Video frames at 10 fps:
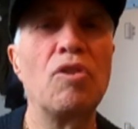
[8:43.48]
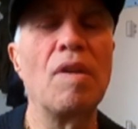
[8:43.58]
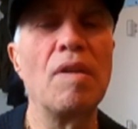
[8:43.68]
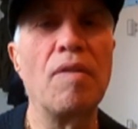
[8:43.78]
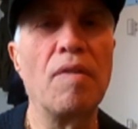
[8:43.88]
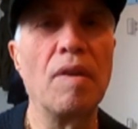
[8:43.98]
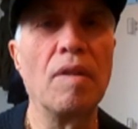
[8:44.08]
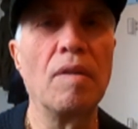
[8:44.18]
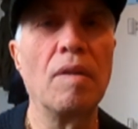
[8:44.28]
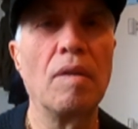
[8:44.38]
strength
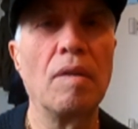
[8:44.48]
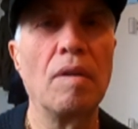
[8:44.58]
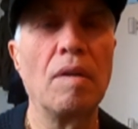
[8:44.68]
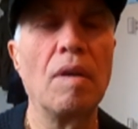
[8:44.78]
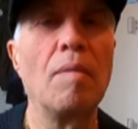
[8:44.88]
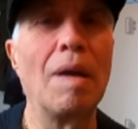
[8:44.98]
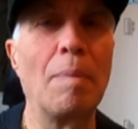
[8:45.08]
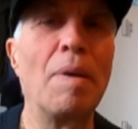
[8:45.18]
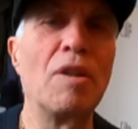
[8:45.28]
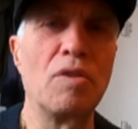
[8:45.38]
in my
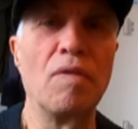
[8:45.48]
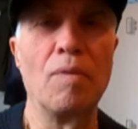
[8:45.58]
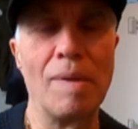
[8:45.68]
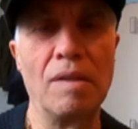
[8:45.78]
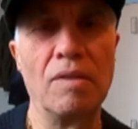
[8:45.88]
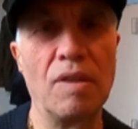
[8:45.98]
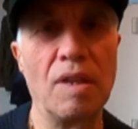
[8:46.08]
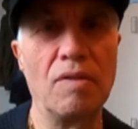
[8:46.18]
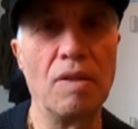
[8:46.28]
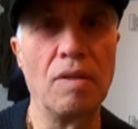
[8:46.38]
passion for metal
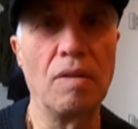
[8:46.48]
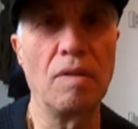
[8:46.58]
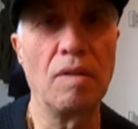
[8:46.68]
detecting